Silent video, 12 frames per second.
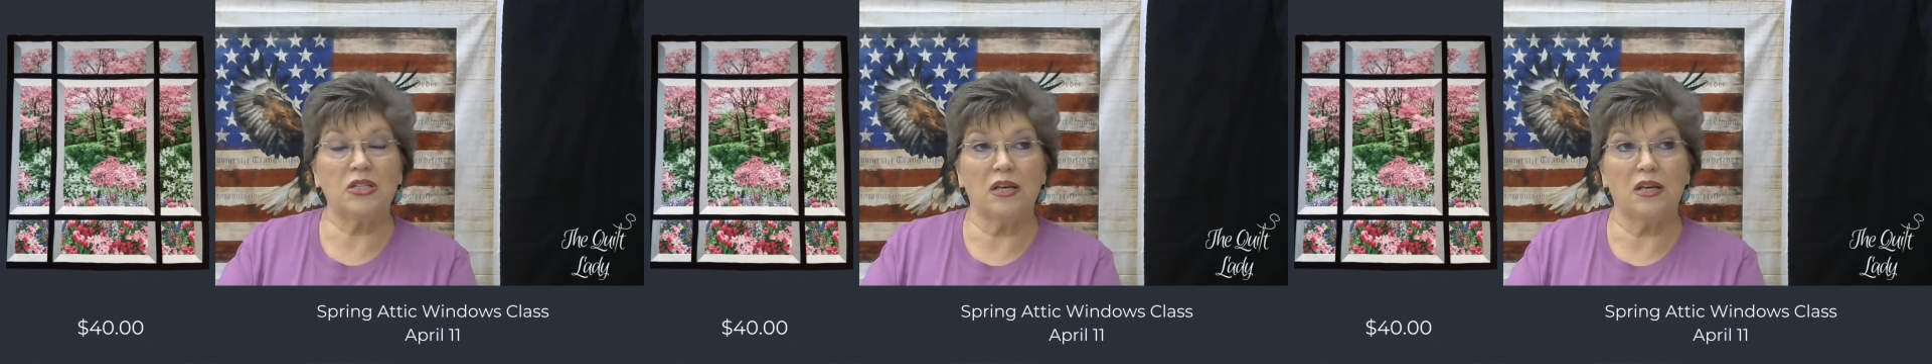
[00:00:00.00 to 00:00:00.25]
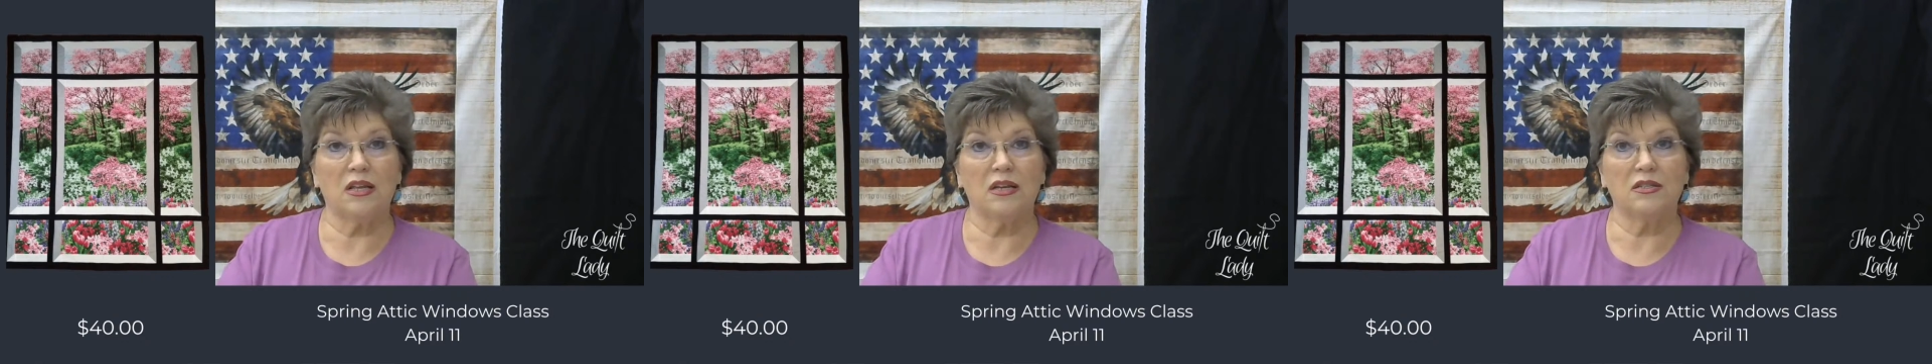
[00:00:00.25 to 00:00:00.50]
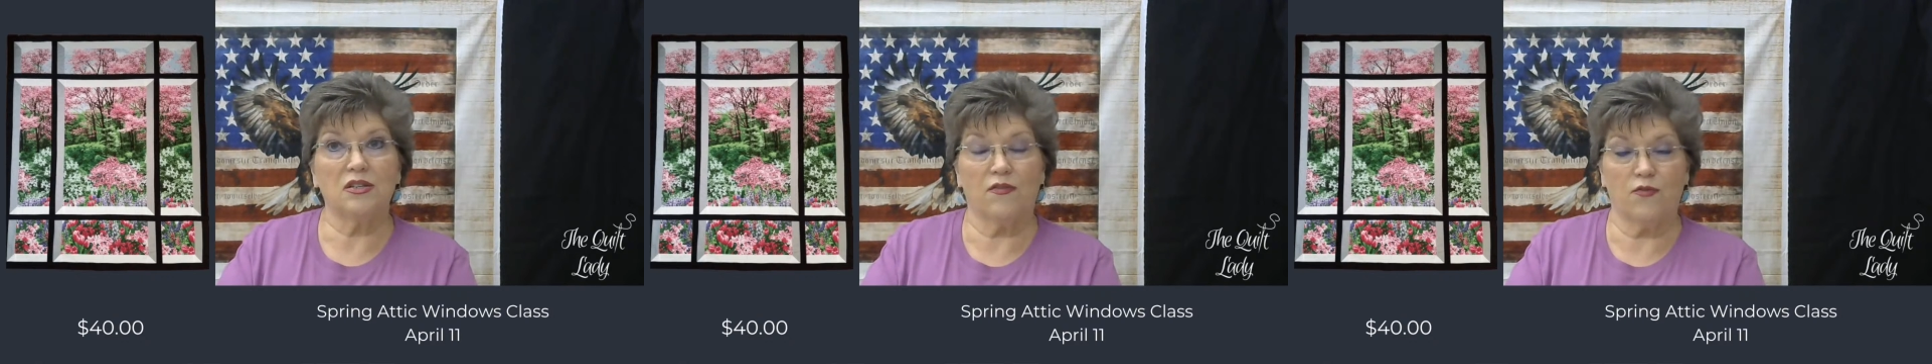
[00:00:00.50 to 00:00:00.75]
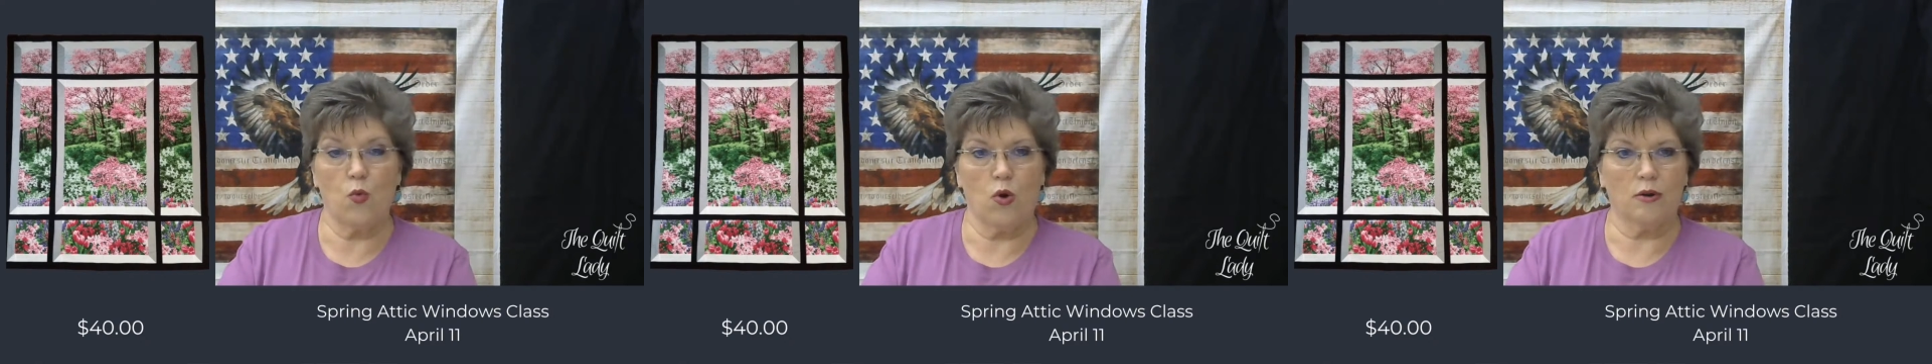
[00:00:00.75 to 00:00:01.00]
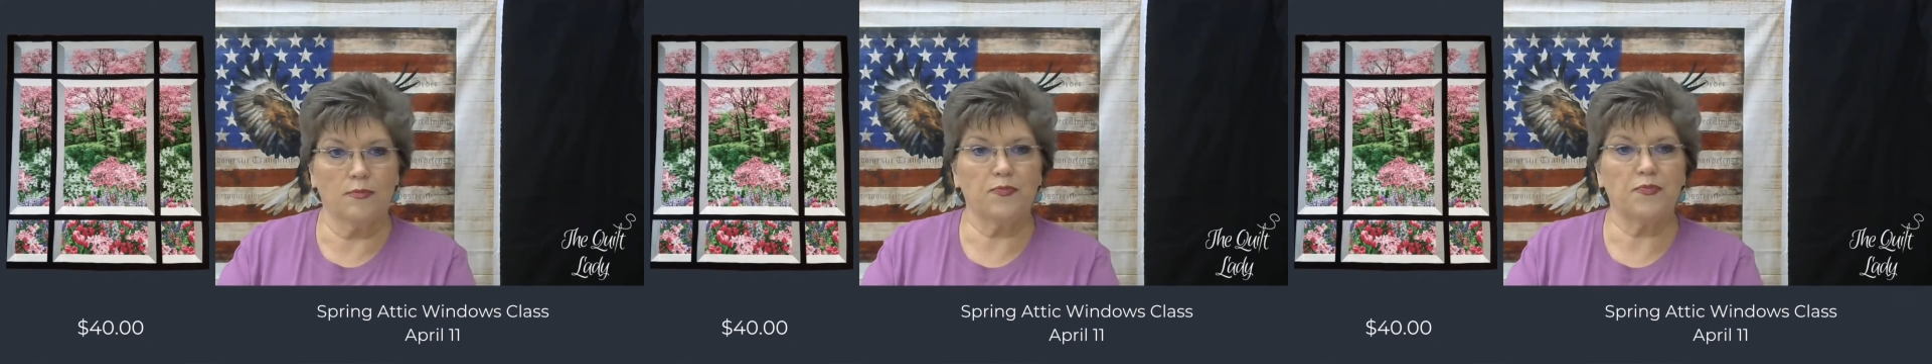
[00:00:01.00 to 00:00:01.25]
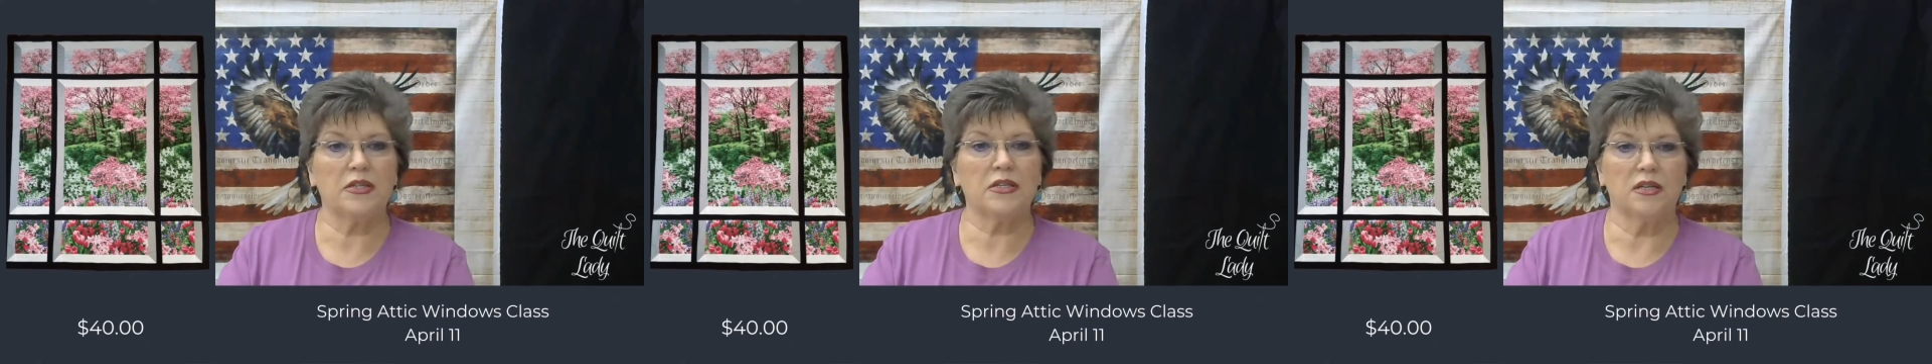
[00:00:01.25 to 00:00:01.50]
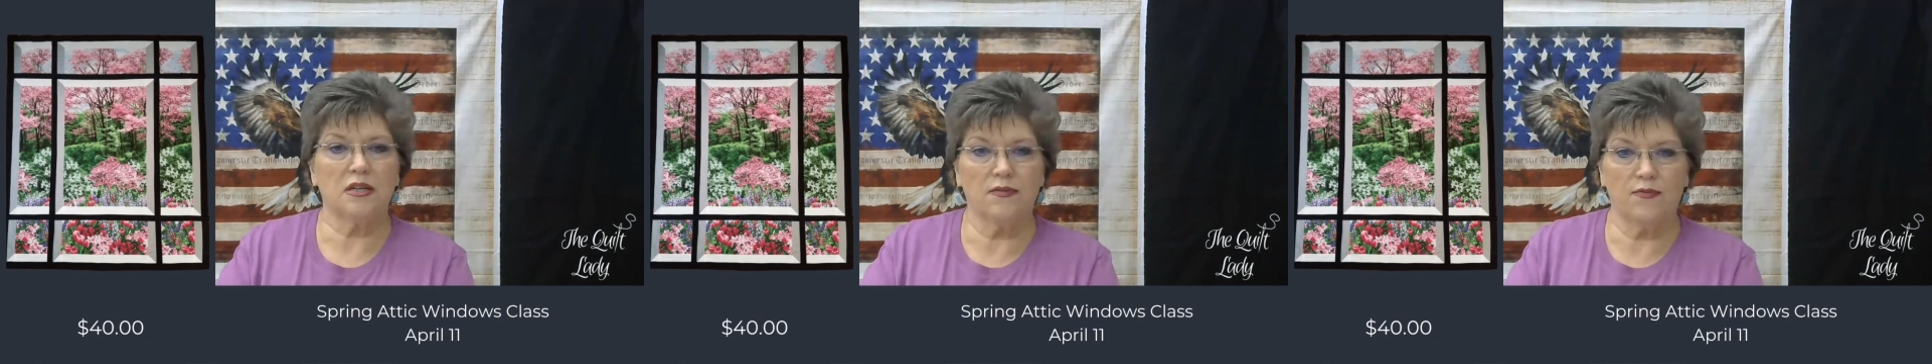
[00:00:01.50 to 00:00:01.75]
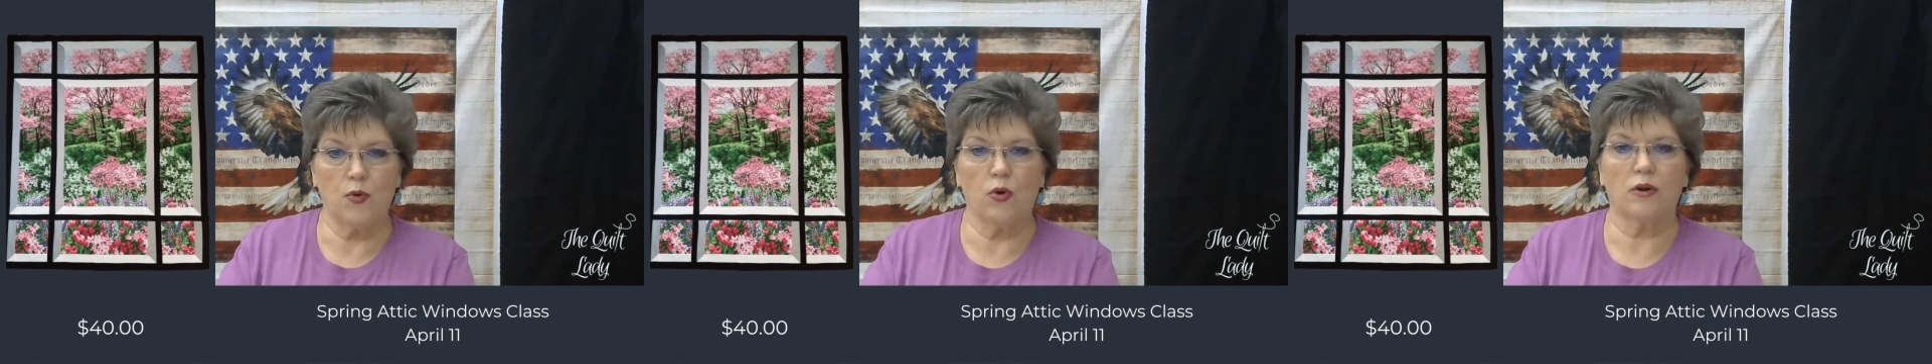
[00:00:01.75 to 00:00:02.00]
10 to 4.
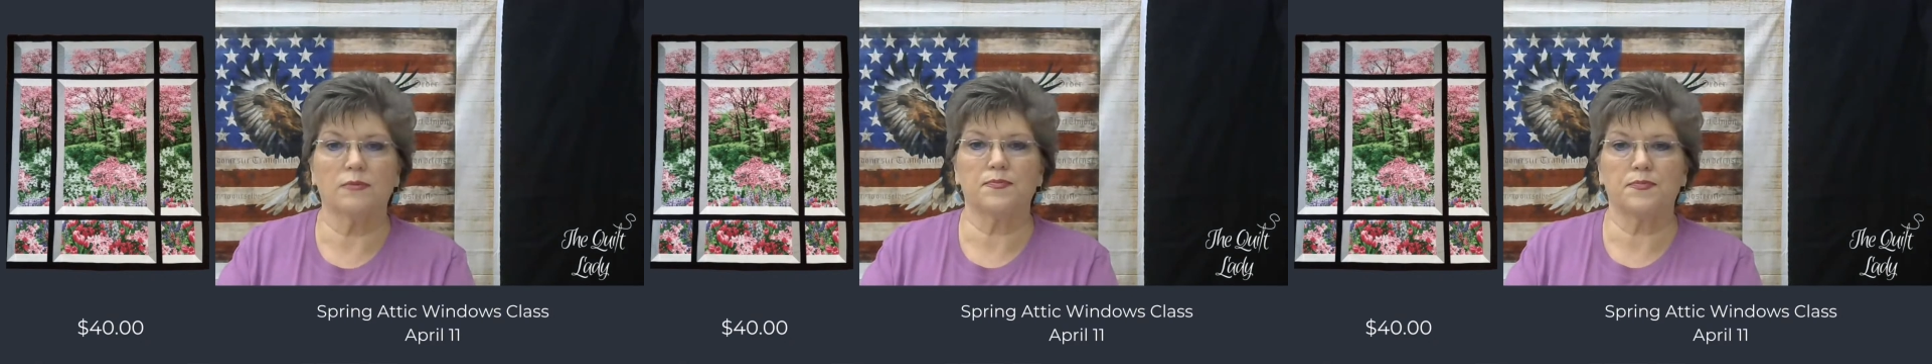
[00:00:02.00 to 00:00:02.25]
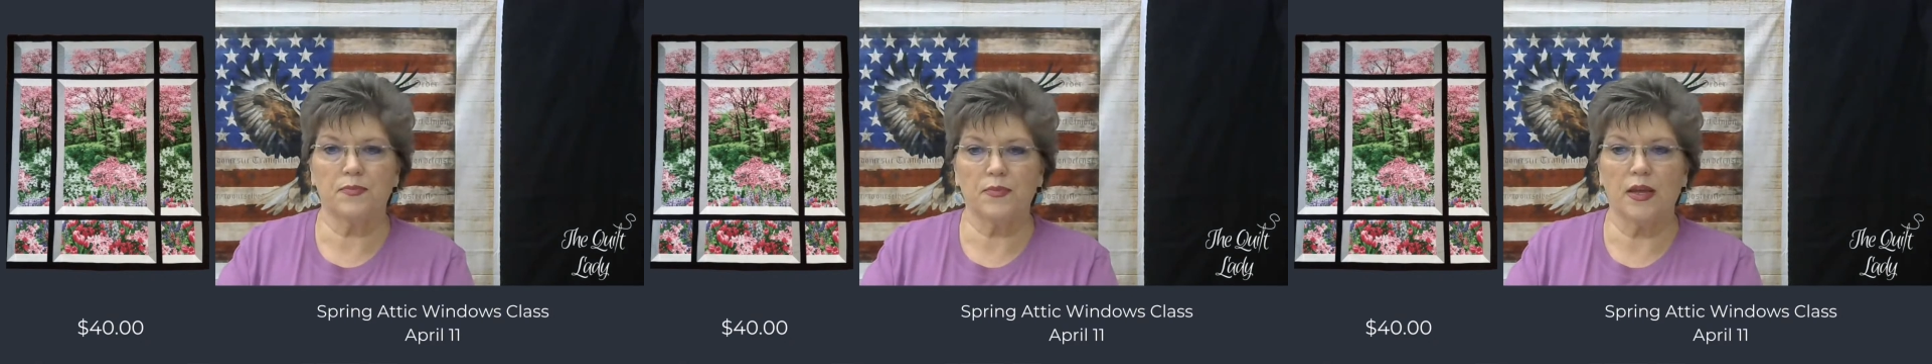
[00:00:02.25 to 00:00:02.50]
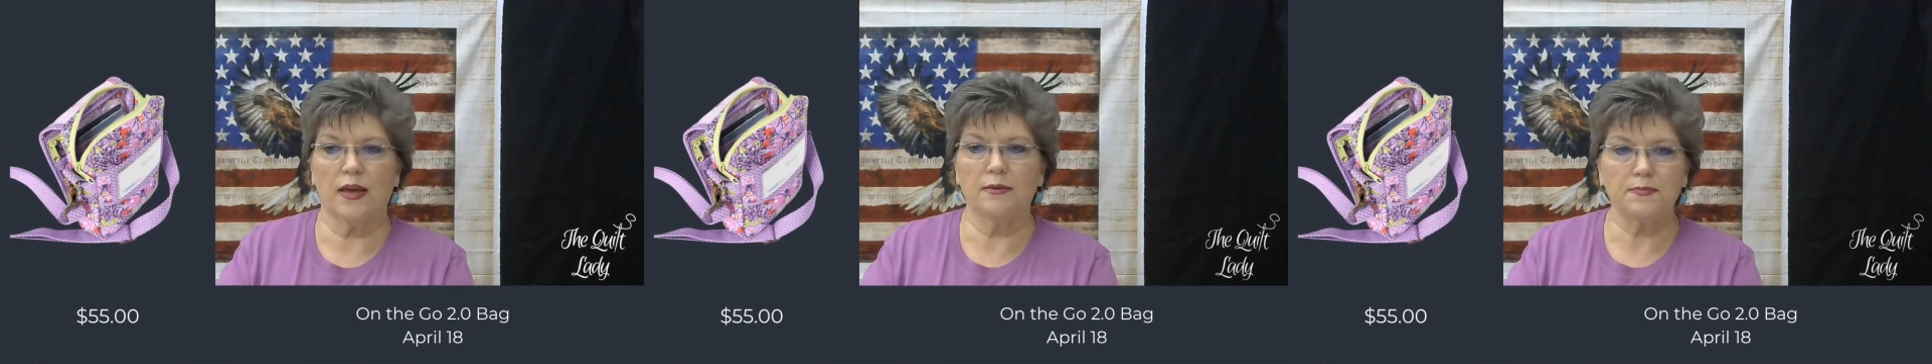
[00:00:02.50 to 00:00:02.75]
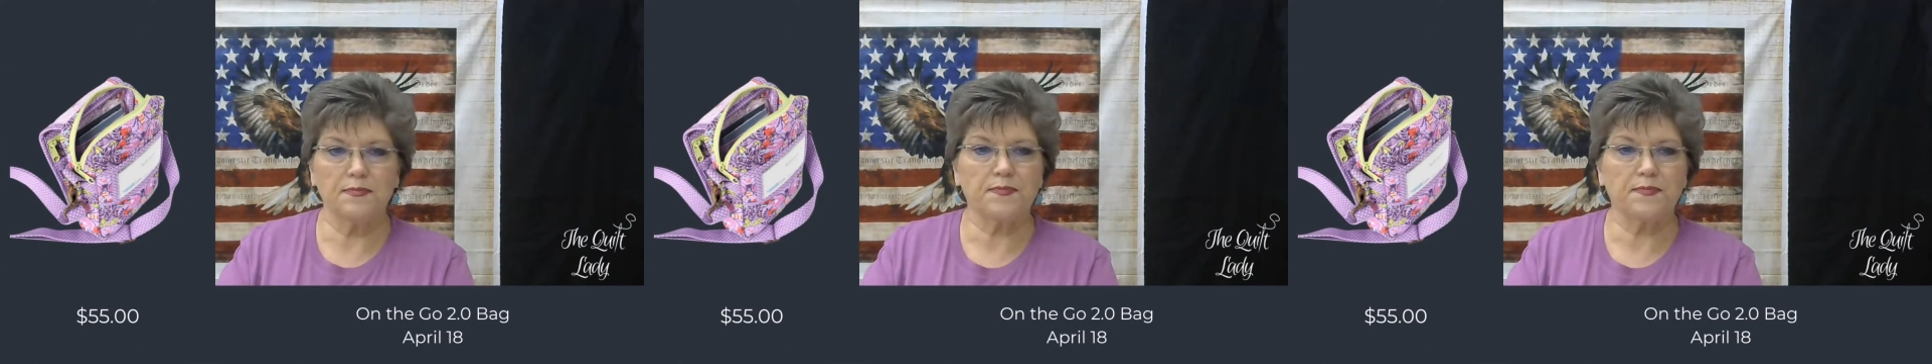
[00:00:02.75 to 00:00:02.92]
Okay.